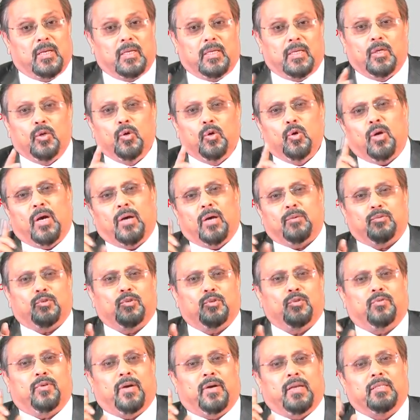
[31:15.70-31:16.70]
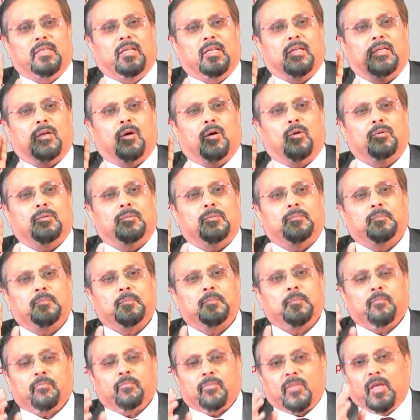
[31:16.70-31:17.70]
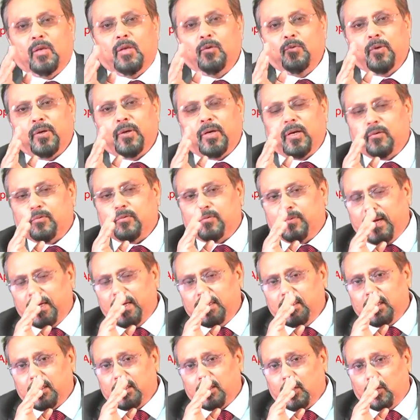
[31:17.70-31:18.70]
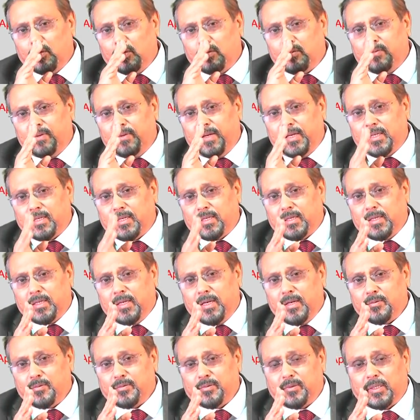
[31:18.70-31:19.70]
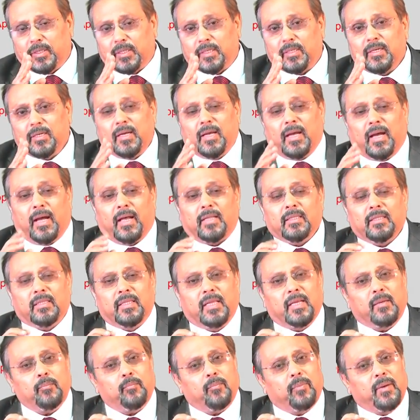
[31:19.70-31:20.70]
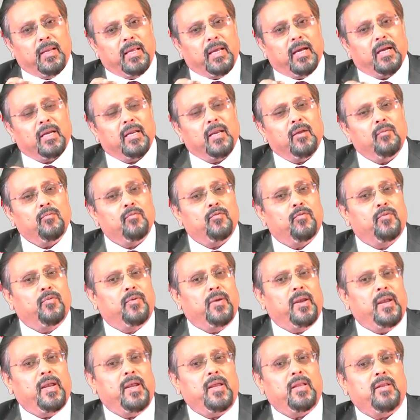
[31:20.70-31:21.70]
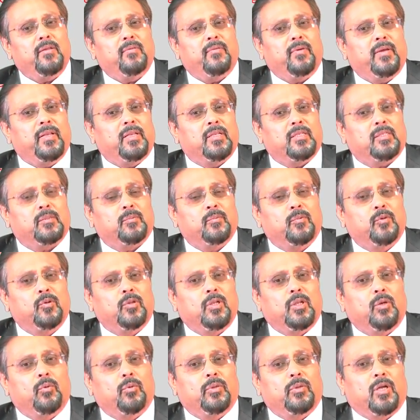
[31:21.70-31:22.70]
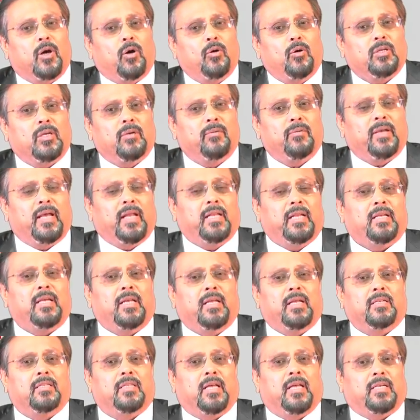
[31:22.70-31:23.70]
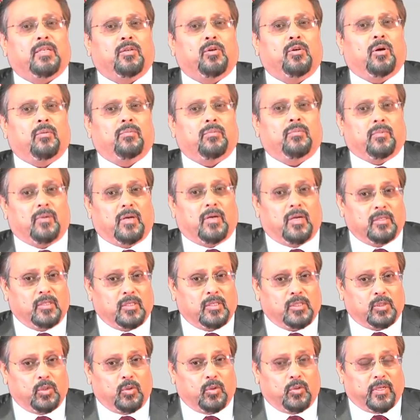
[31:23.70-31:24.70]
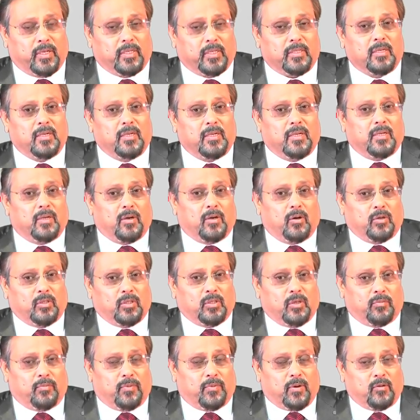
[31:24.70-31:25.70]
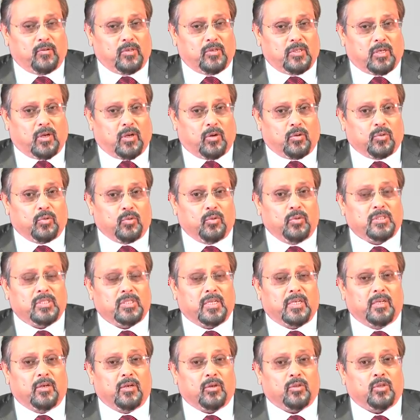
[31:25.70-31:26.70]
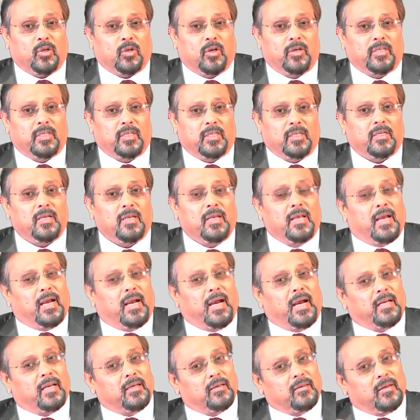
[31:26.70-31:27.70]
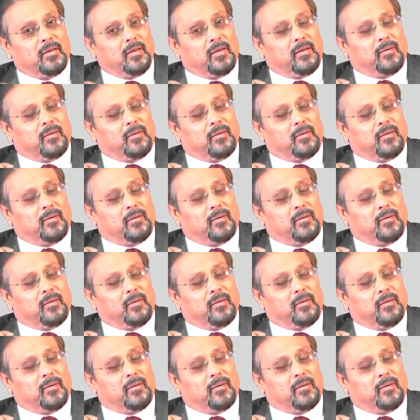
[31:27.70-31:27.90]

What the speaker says: You have to find that out. If you can find that out very carefully and then play a game very, very smoothly without giving any hint that you have understood it or you have found it out who is the real authority, and